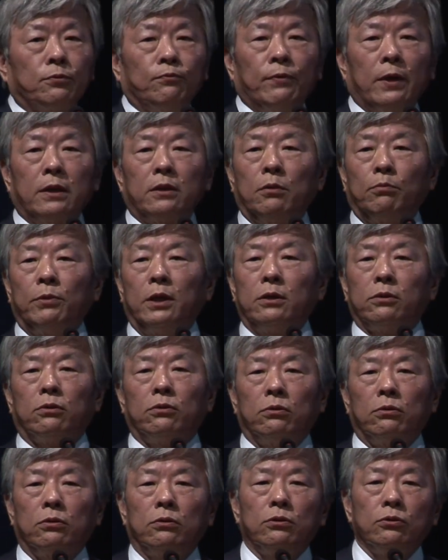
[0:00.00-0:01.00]

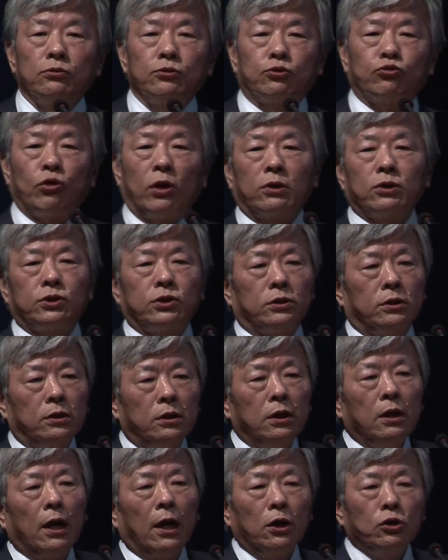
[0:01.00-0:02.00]
fundamental structure,
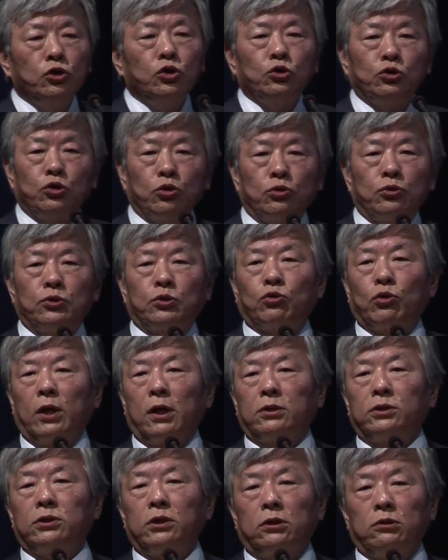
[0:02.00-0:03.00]
unusual
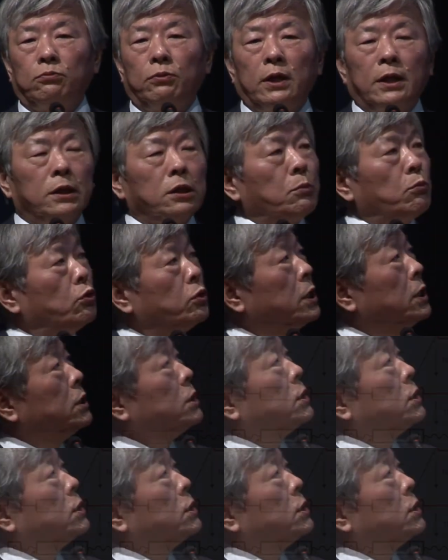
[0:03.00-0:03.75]
structure of antibody